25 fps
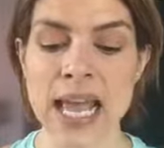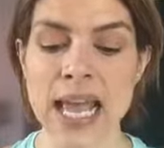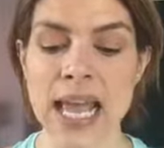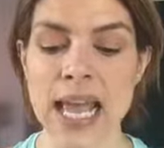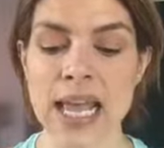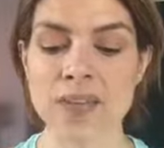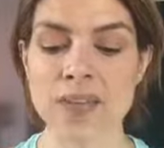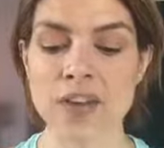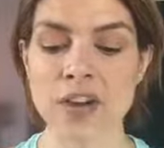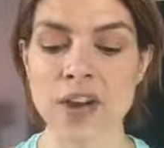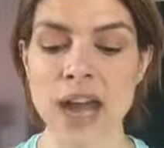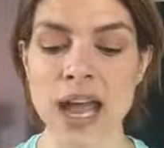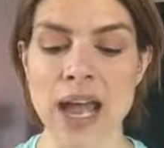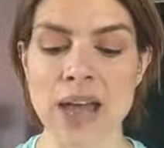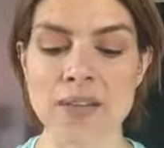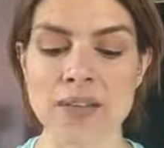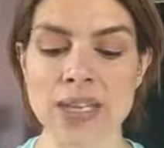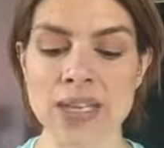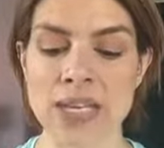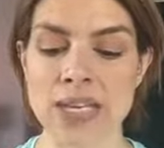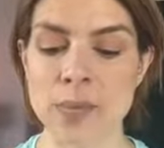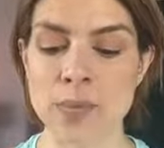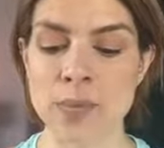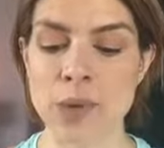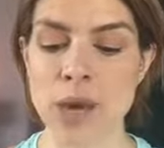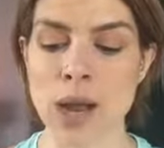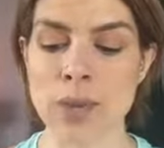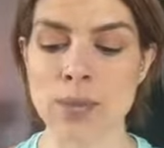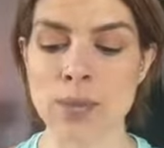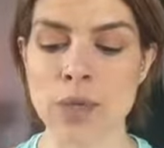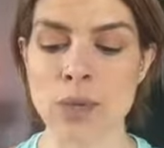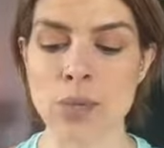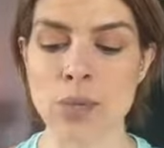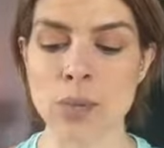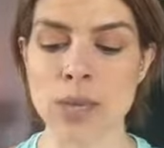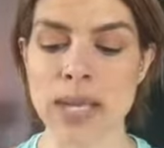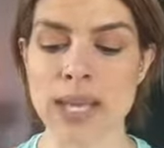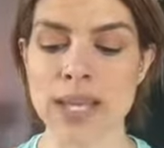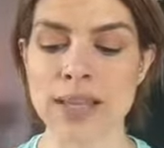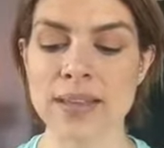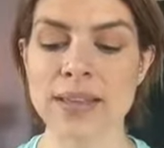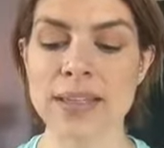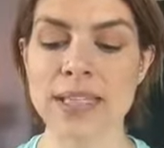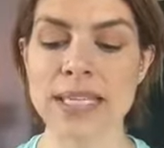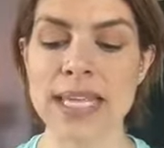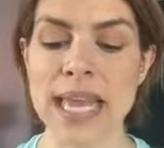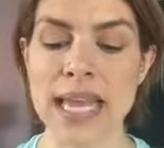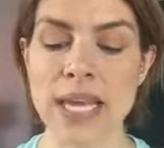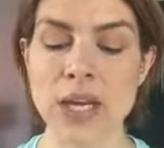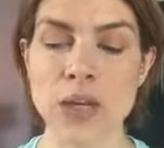if you're having a problem with
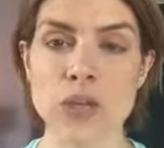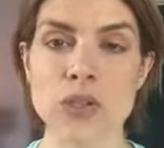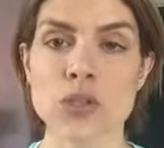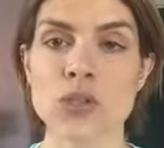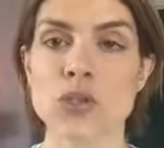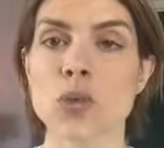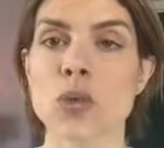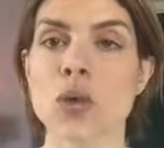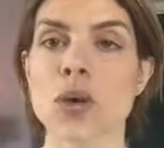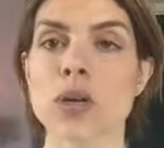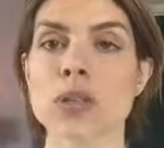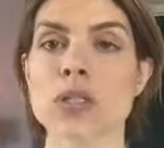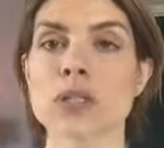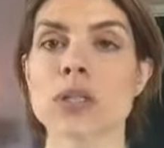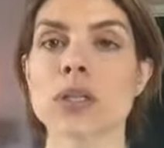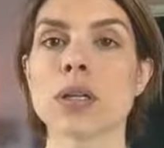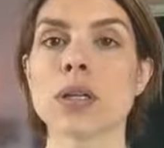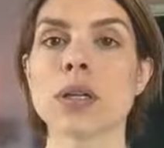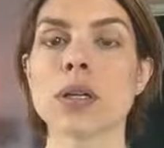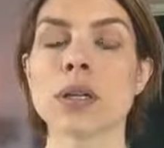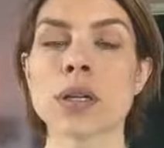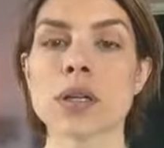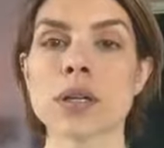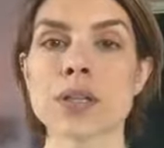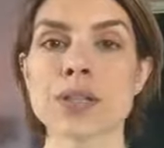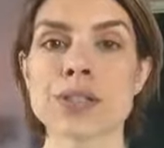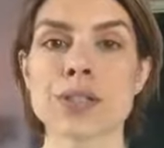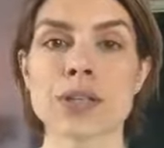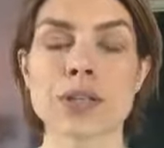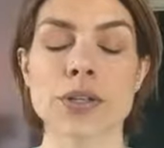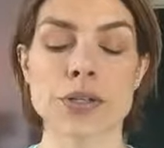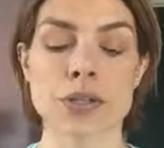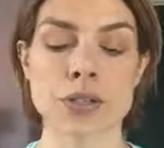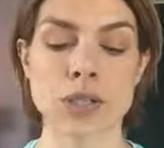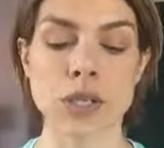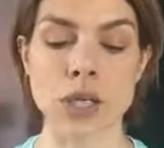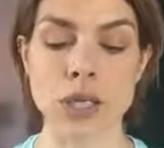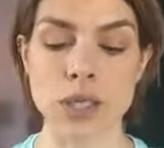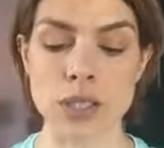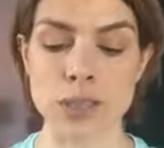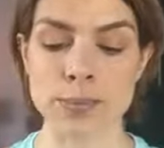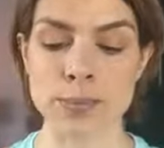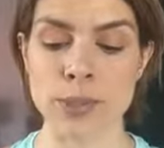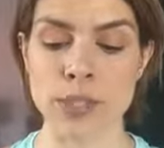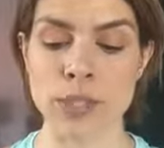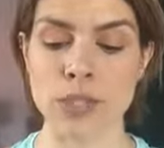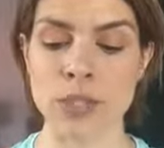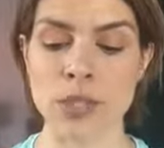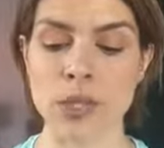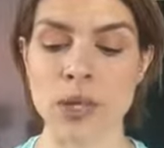canker sores, ulcers,
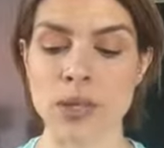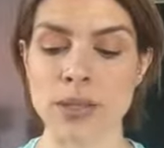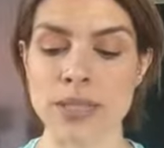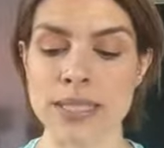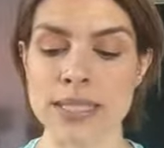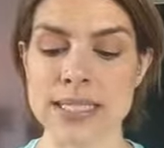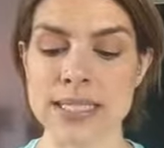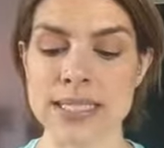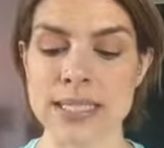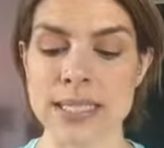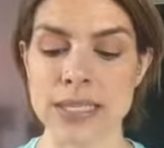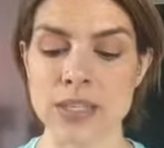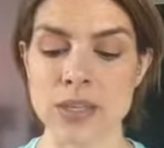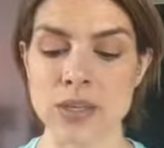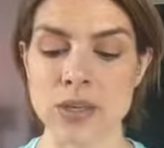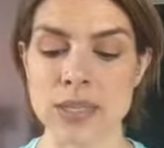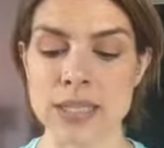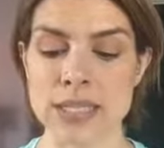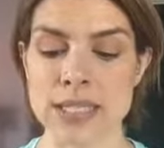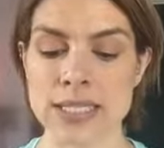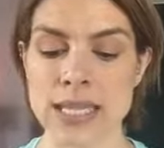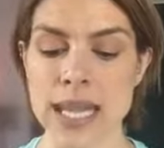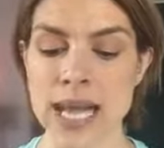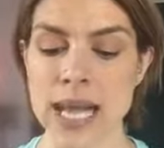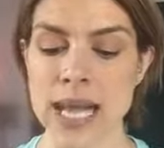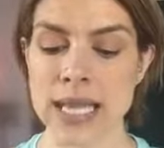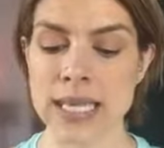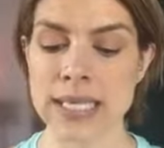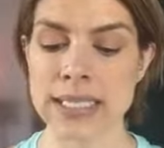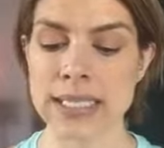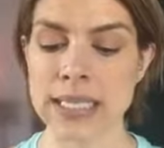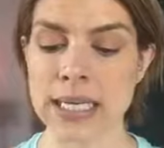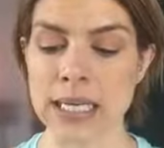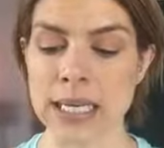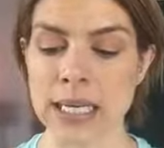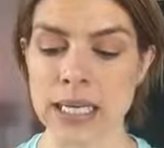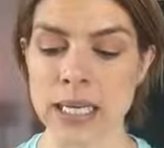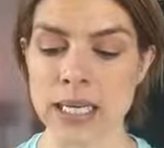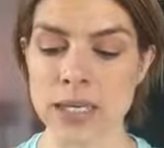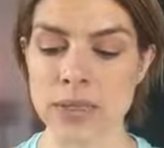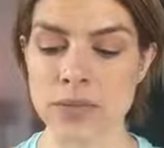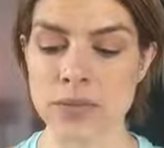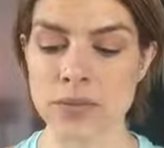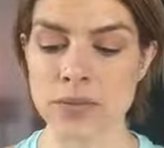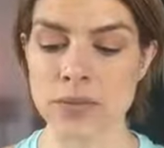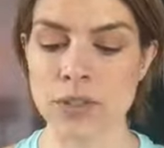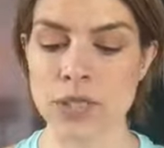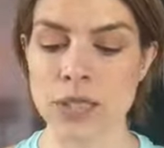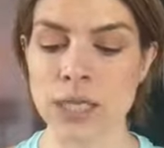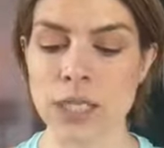heartburn, all these things are a sign
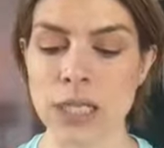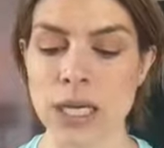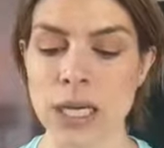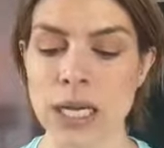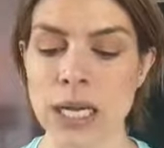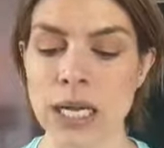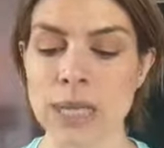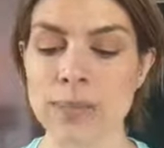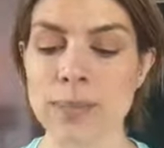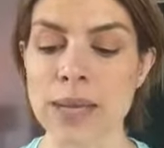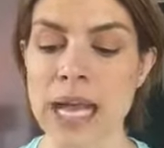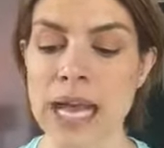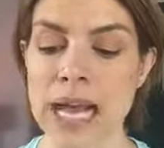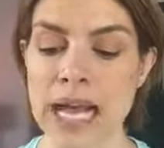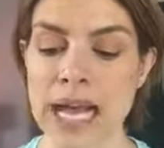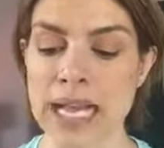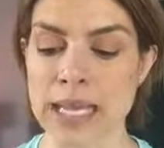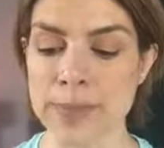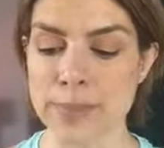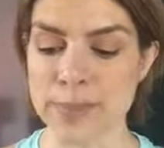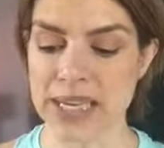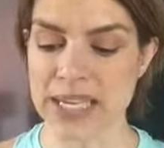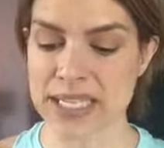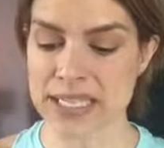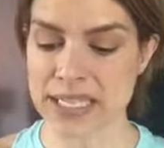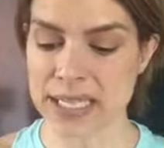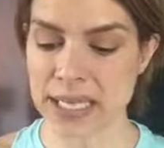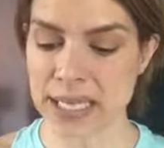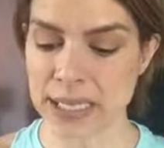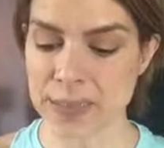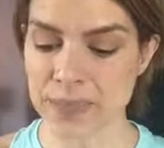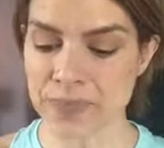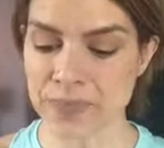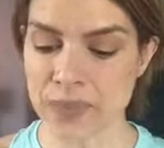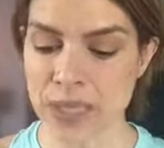of high Pitta.